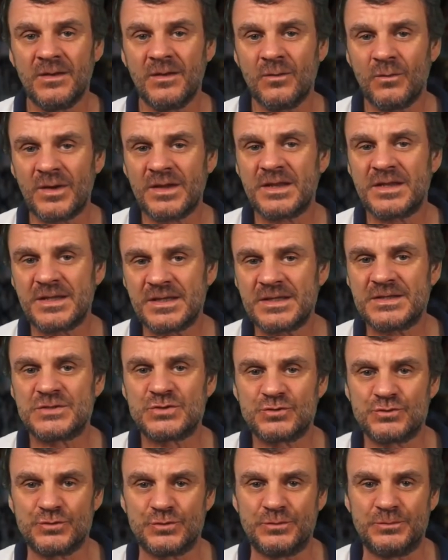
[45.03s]
One thing is
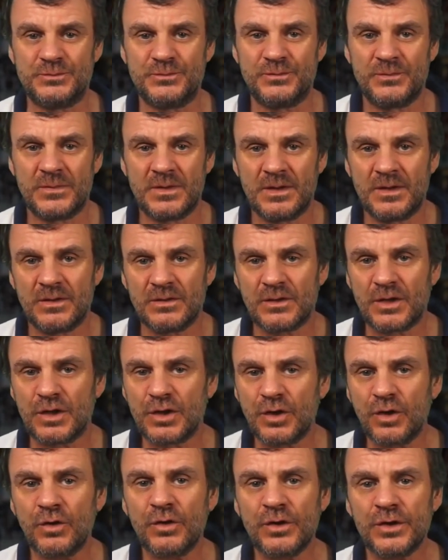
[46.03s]
true. The
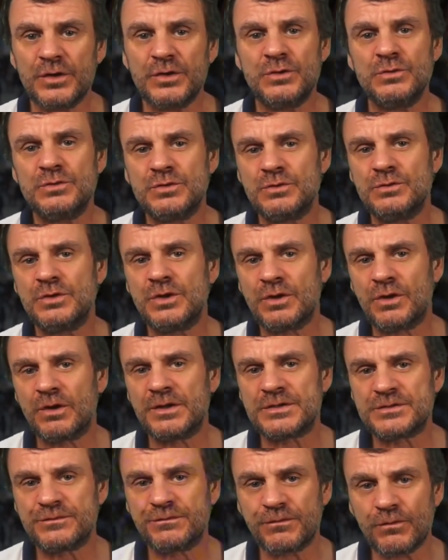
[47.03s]
longer you do the
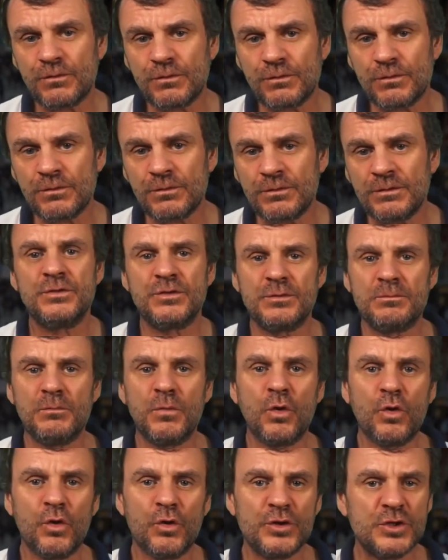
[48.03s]
knowledge for, the
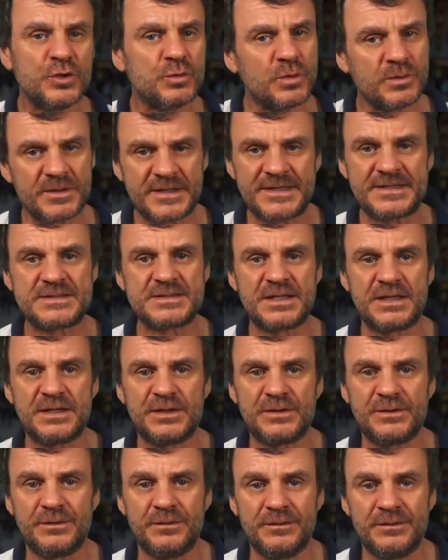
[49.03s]
more you will need to
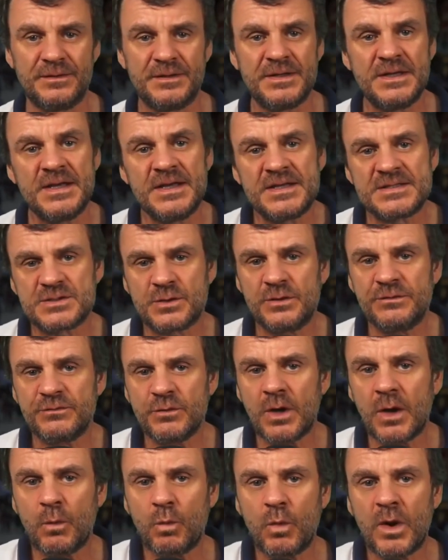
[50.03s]
learn. So if
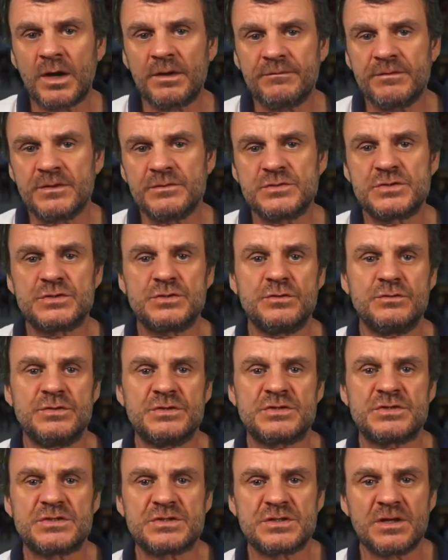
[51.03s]
you are one of those
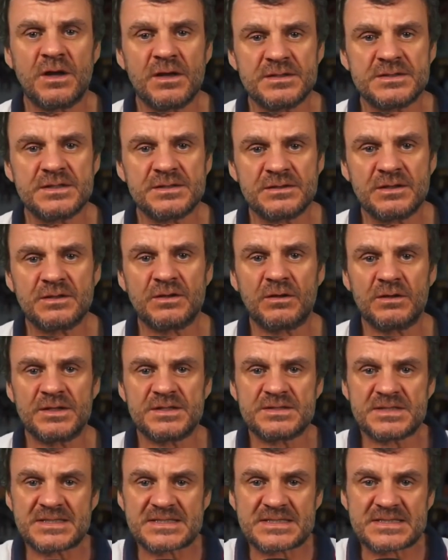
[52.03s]
students starting the
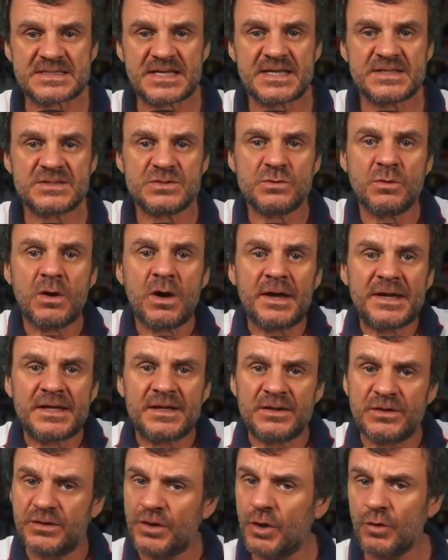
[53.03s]
knowledge that says you are
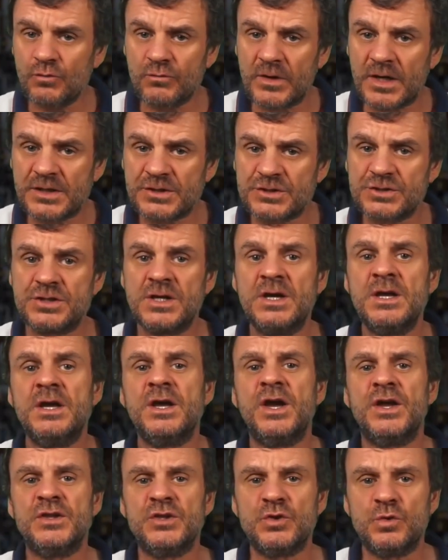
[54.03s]
in no rush
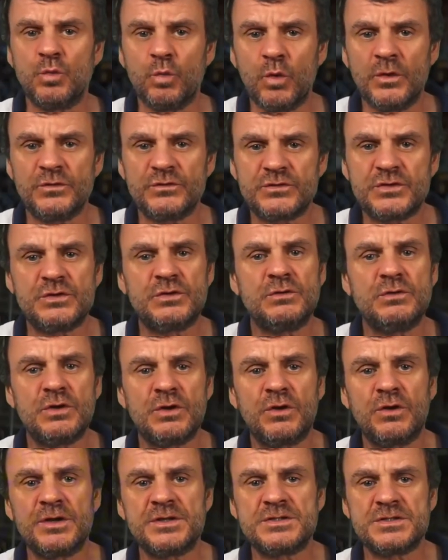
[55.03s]
and you want to do the
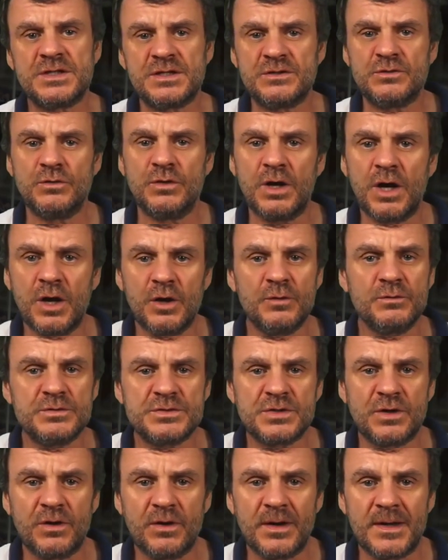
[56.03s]
knowledge in your own
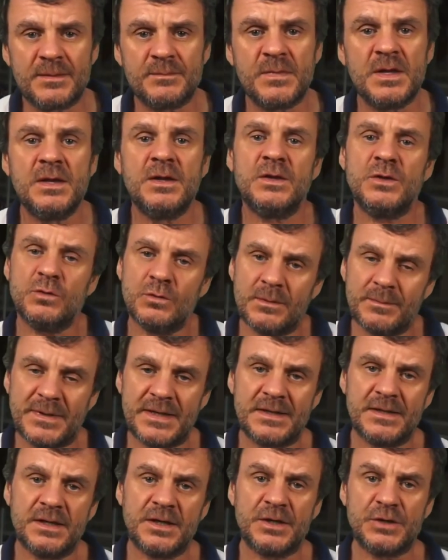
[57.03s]
time, you are
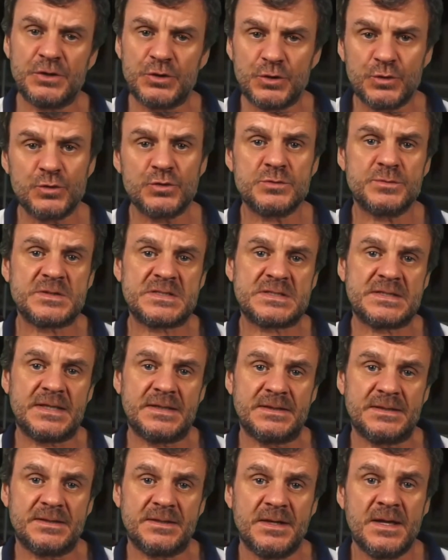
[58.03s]
making a huge
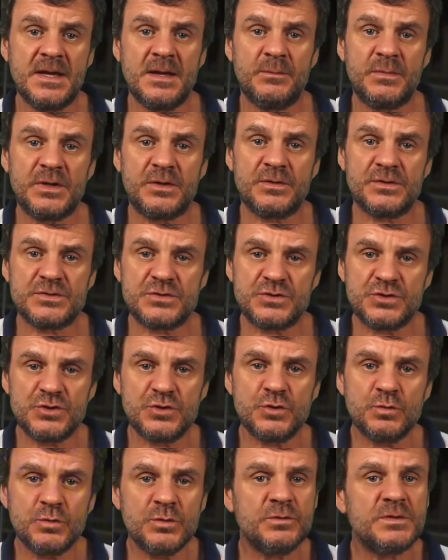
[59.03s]
mistake, because
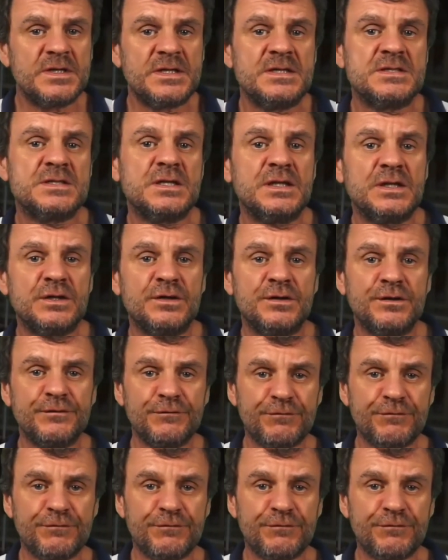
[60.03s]
you will need to learn